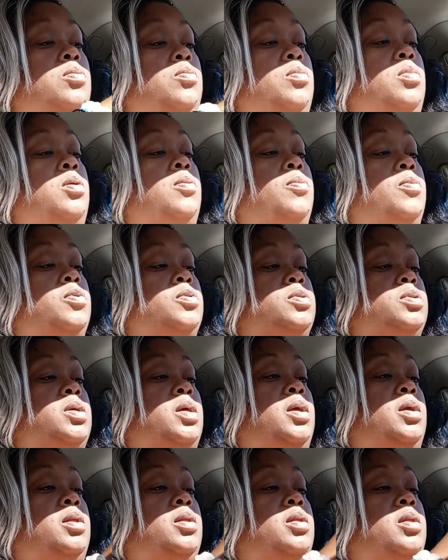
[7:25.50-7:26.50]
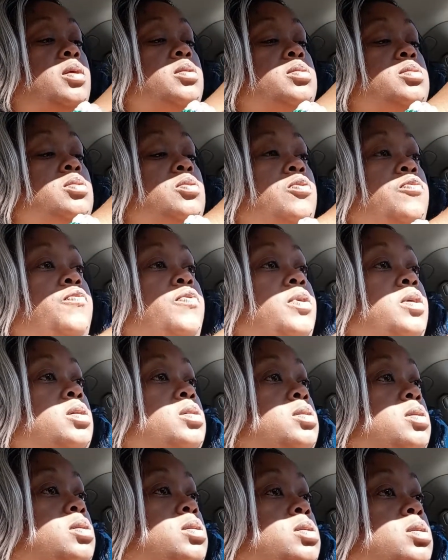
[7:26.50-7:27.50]
I'm gonna say, there's no
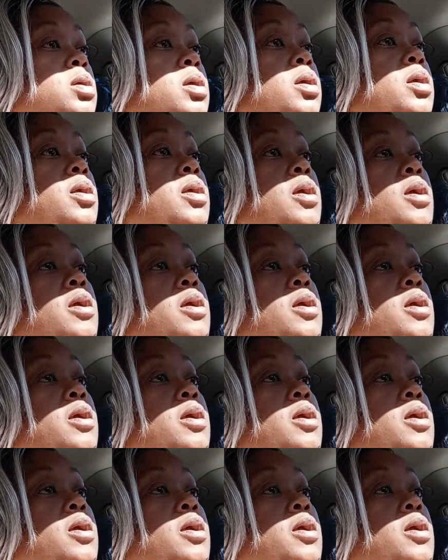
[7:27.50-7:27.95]
fucking such thing